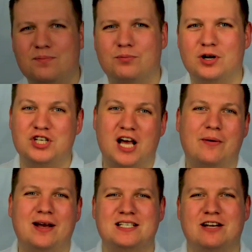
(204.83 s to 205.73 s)
British
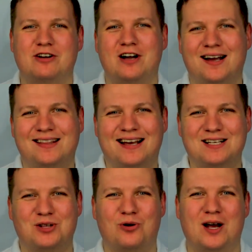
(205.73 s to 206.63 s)
Airways 09,
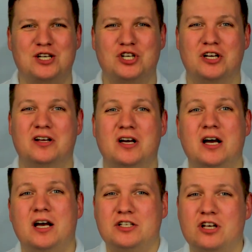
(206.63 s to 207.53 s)
thanks for the question.
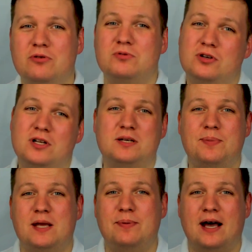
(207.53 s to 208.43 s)
So, do you need a
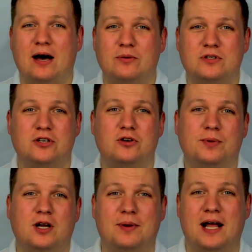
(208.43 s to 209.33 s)
PPL to
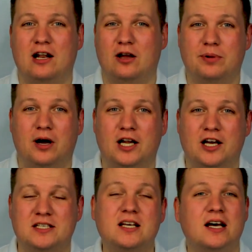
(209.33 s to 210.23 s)
become an airline pilot?
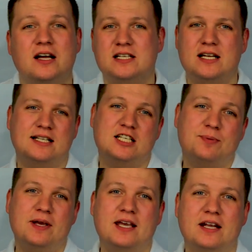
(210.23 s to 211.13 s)
Technically
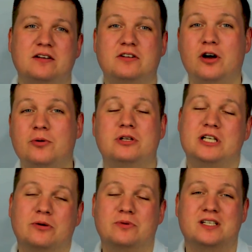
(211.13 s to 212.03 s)
speaking, no, you
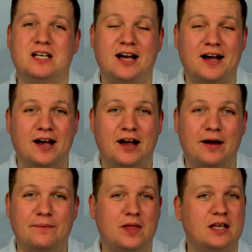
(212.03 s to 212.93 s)
don't.
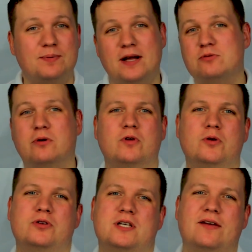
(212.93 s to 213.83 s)
It depends what route
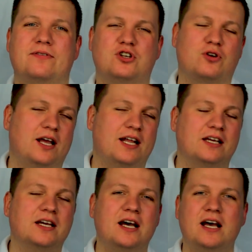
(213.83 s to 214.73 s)
you take for your training.
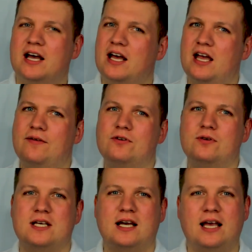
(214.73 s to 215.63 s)
If you
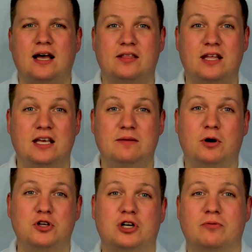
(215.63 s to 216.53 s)
take the
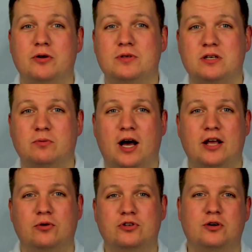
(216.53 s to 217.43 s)
modular route, where
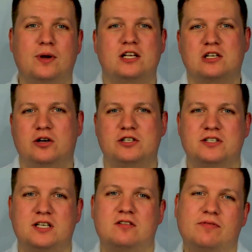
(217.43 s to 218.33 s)
you'll do each
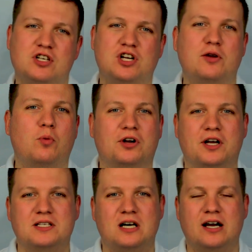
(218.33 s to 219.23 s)
license individually, one at
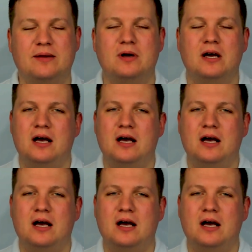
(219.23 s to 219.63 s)
a time,